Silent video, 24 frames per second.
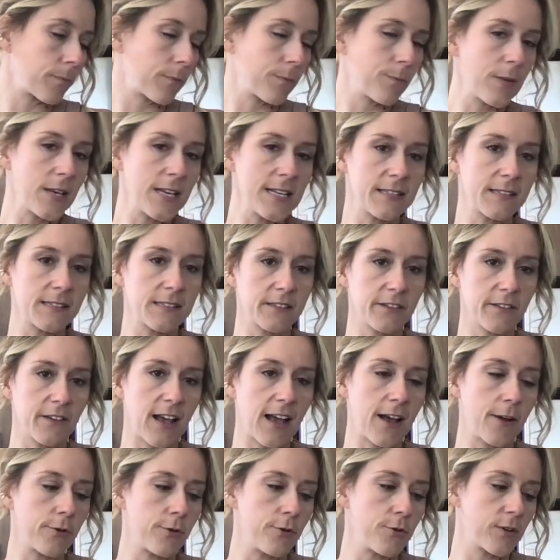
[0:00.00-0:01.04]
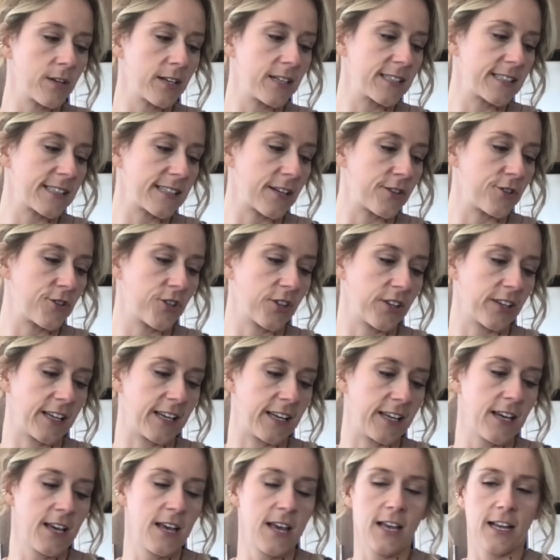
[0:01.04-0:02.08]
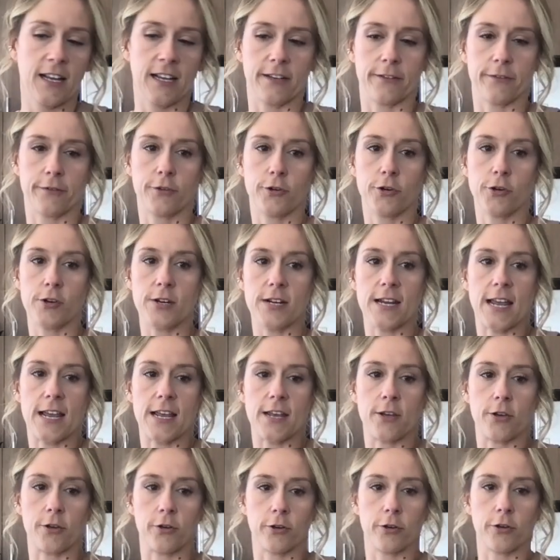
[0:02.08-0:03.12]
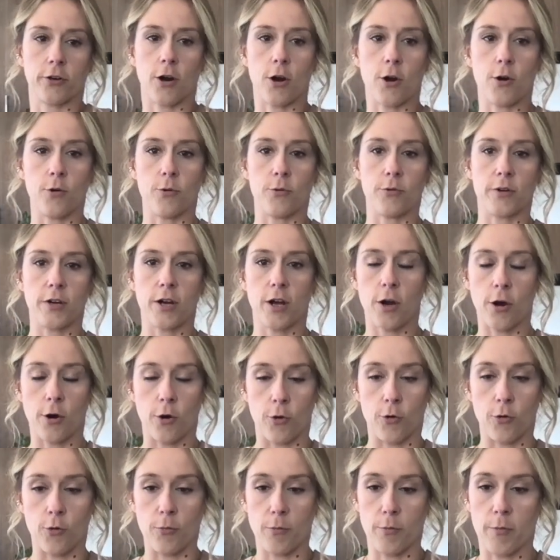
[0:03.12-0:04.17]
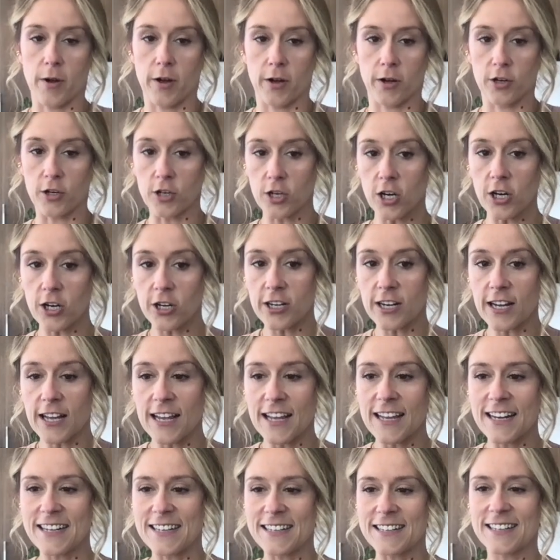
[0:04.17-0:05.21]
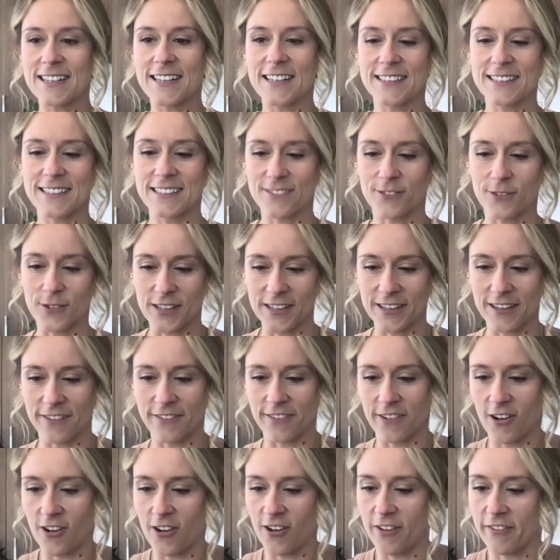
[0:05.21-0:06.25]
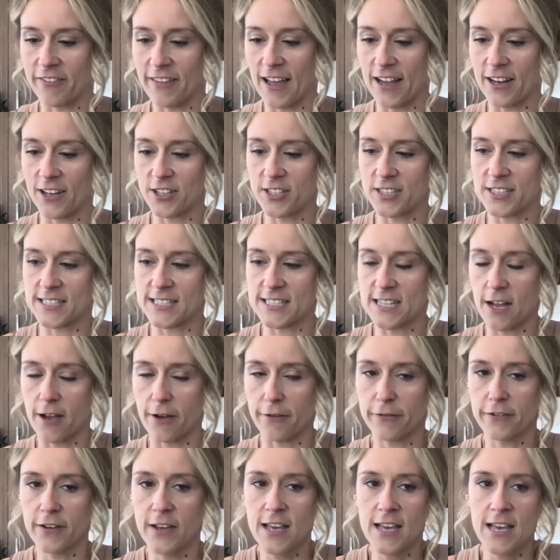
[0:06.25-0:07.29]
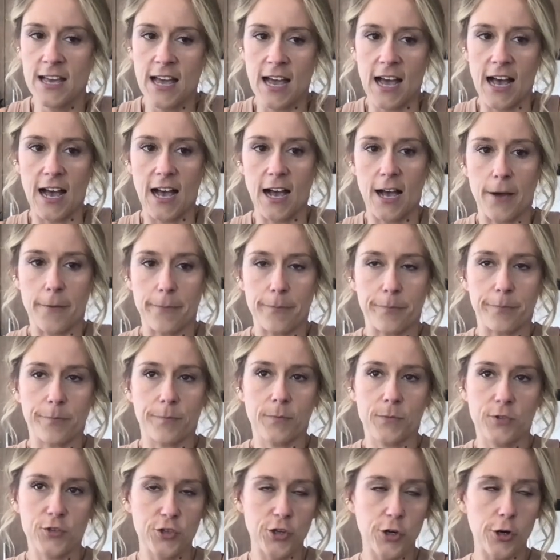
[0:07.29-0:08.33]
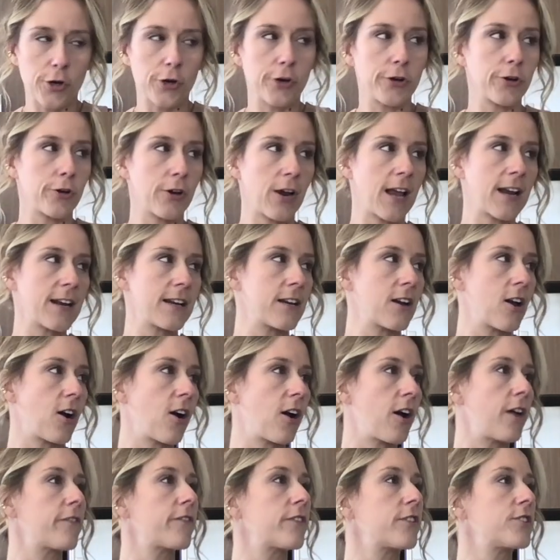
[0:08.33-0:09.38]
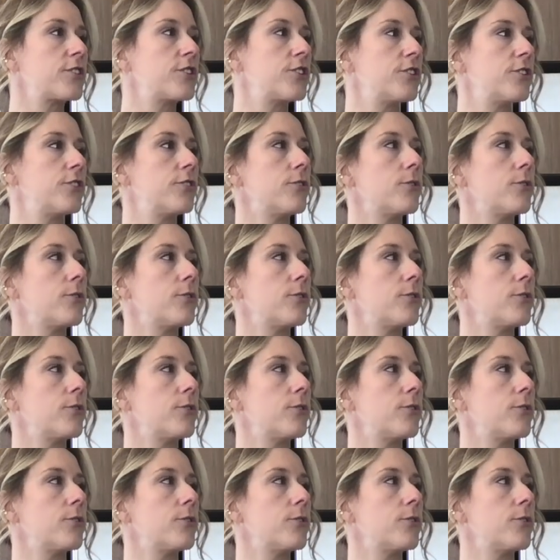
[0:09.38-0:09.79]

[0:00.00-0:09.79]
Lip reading: pieces of how you can essentially kind of create your own home garden. We love all of that good stuff. Sure, you're headed off to,